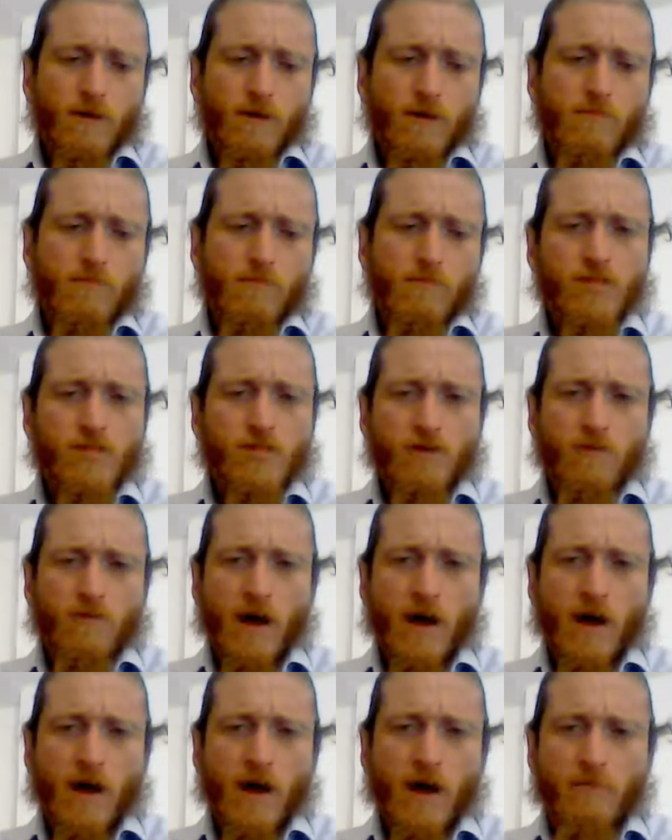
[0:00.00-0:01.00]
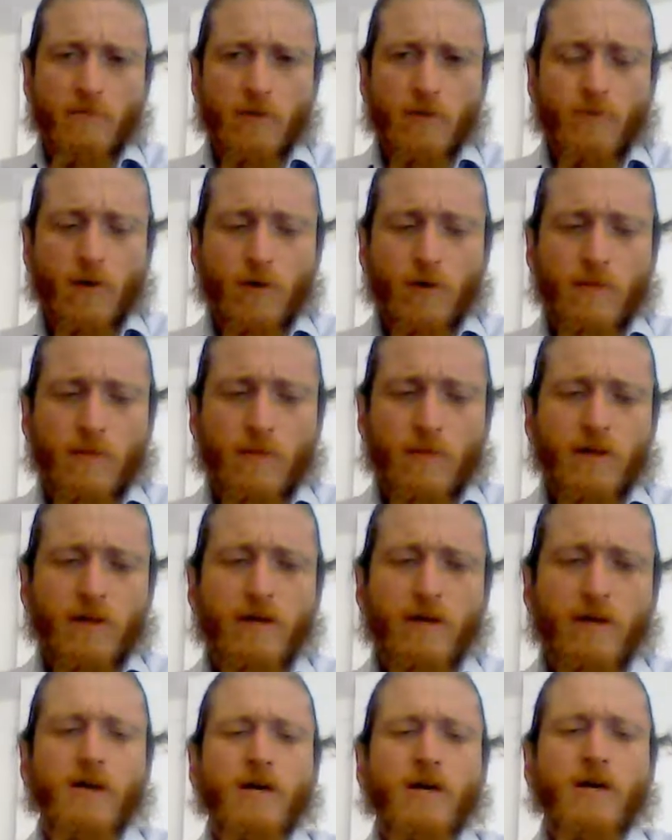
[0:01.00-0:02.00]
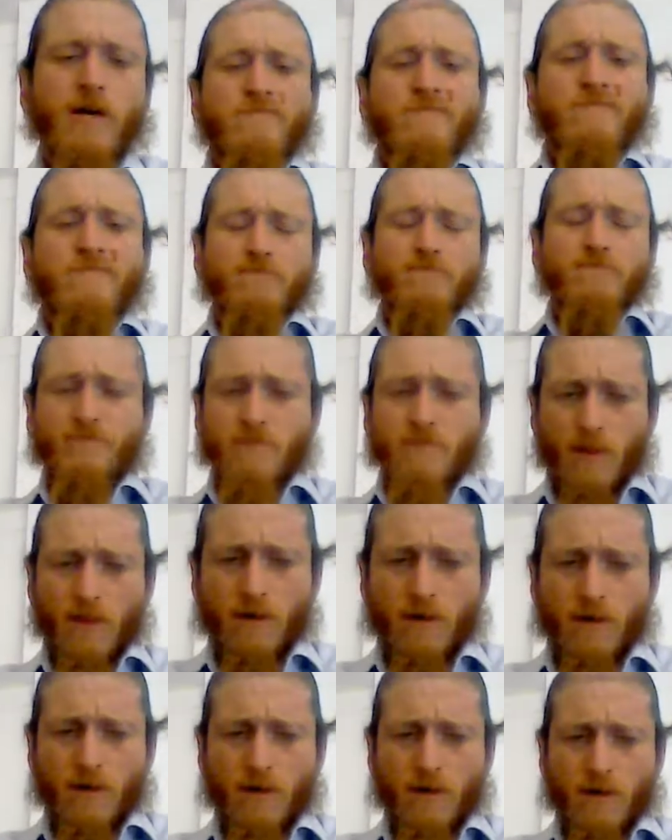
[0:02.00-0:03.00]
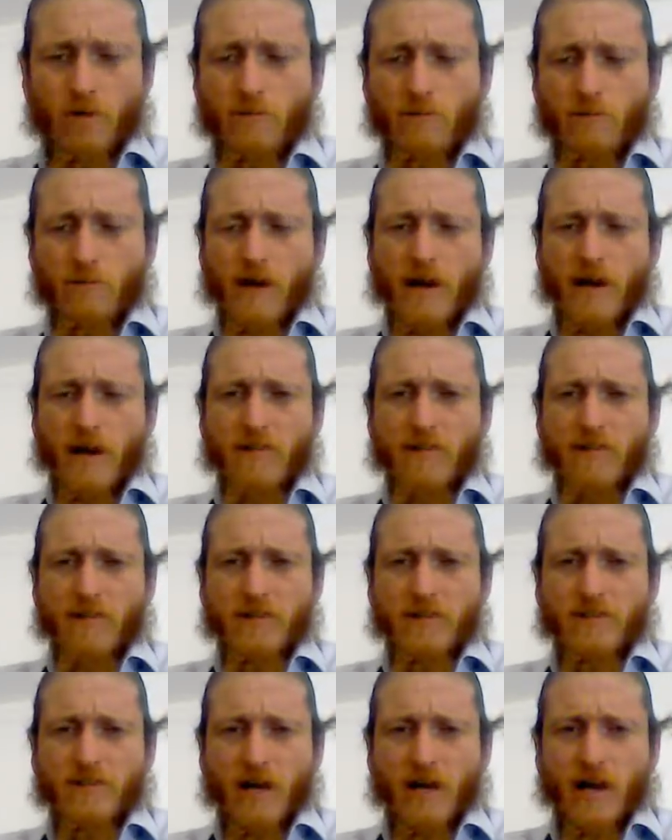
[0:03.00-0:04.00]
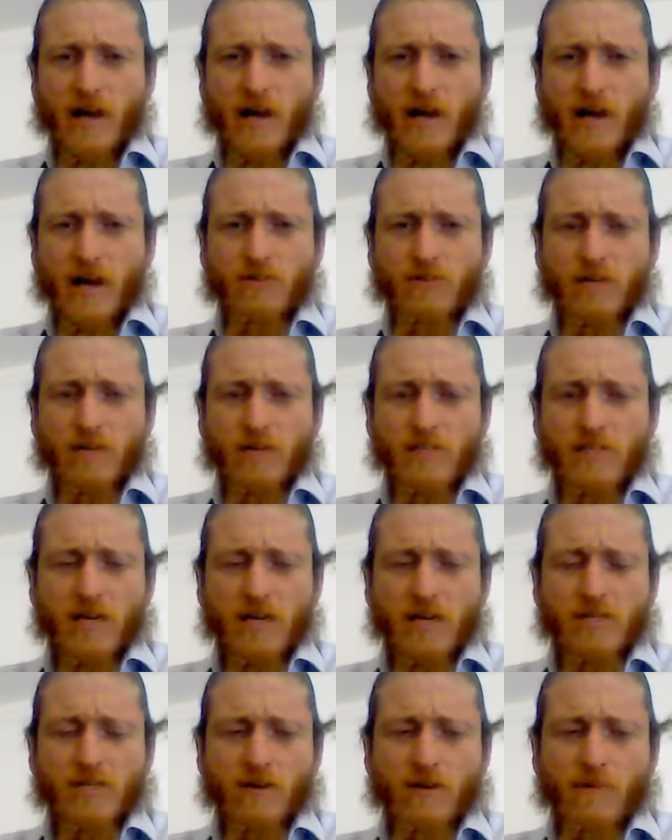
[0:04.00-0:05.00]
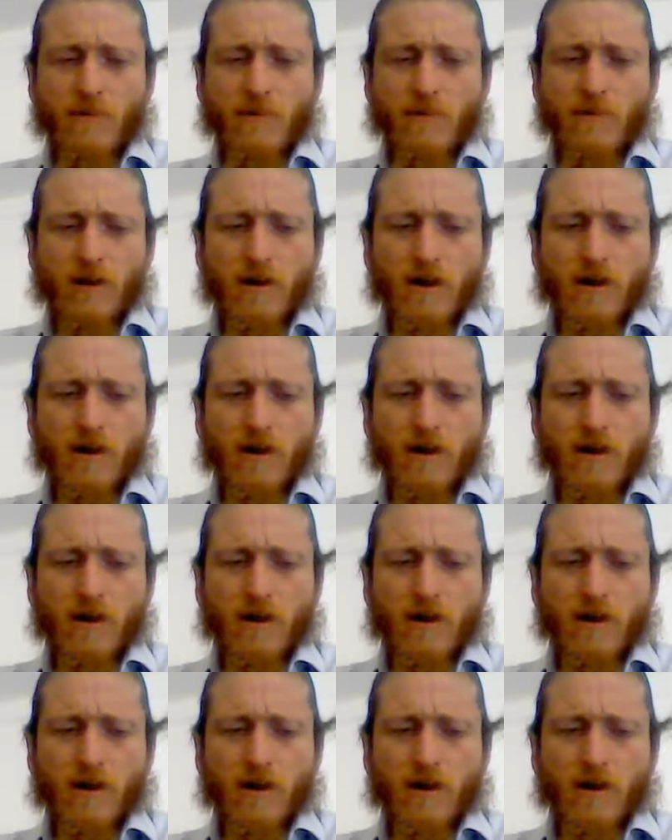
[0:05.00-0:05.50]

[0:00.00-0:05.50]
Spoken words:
most directly and most permanently. So in Uman, I had this realization about,